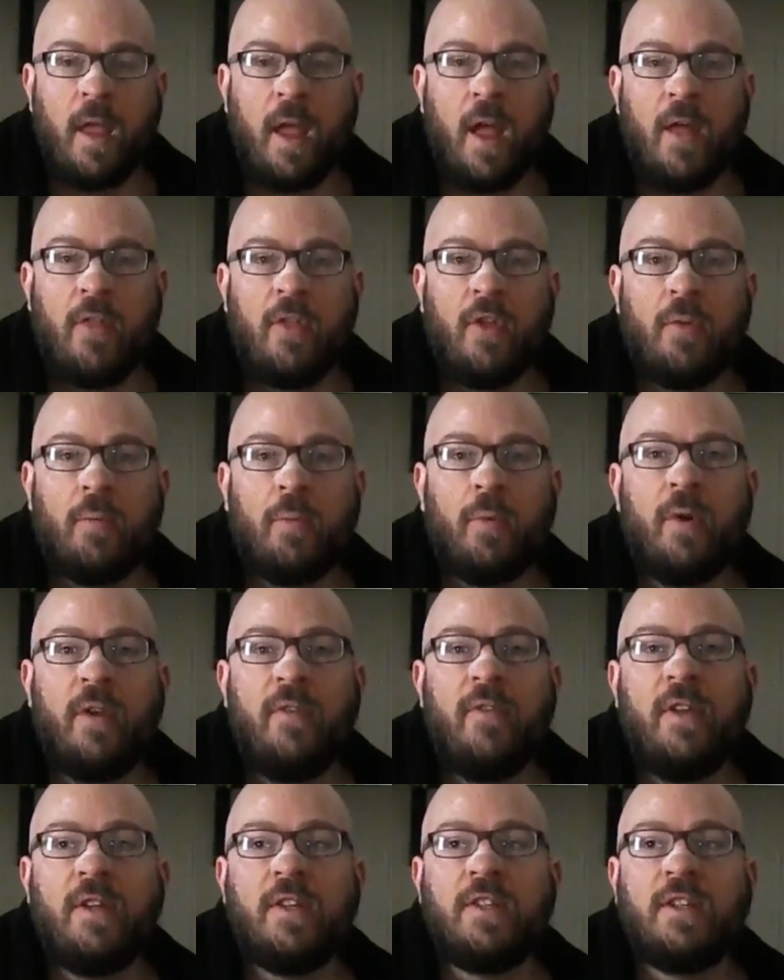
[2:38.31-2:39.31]
And their
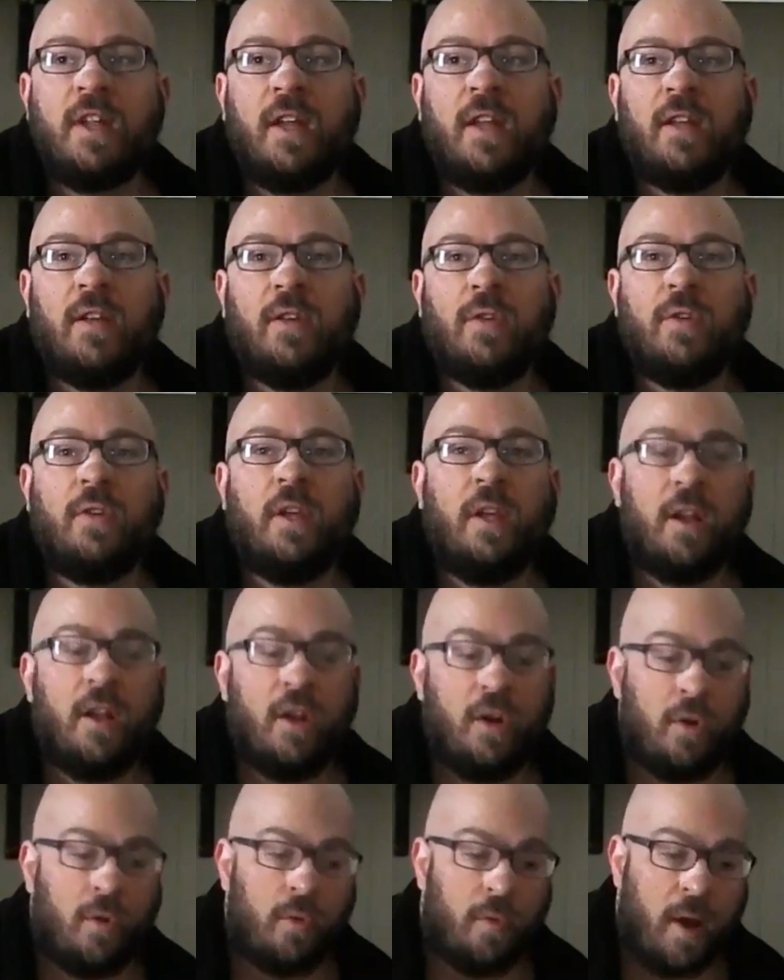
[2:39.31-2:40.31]
previous second
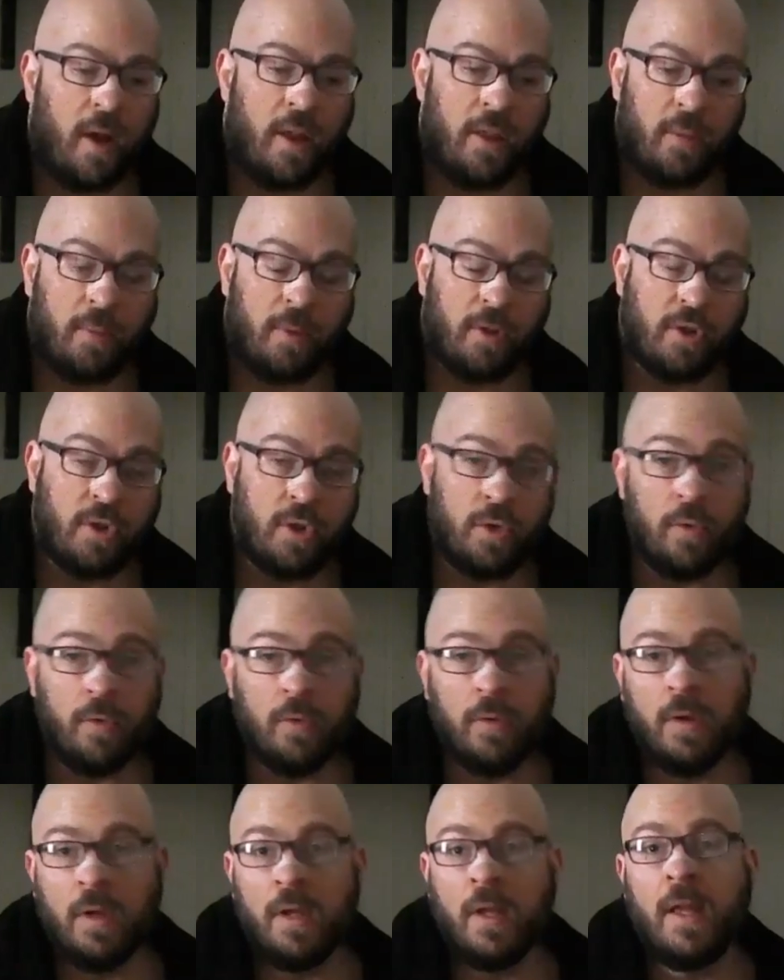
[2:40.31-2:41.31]
lieutenant who ran the
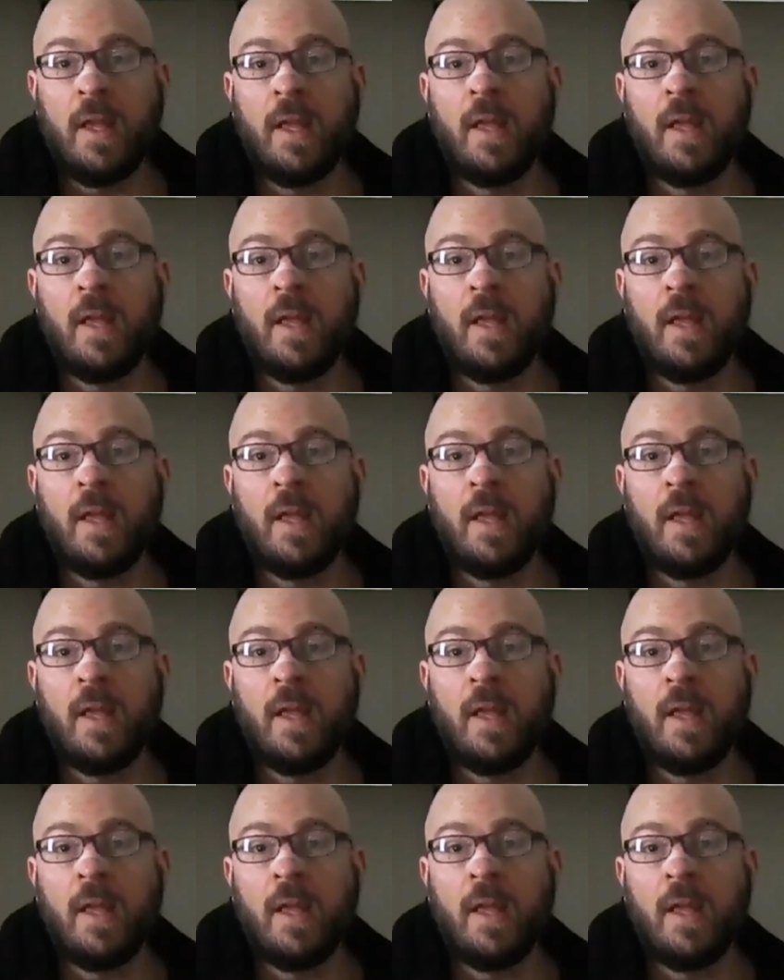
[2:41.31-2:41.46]
platoon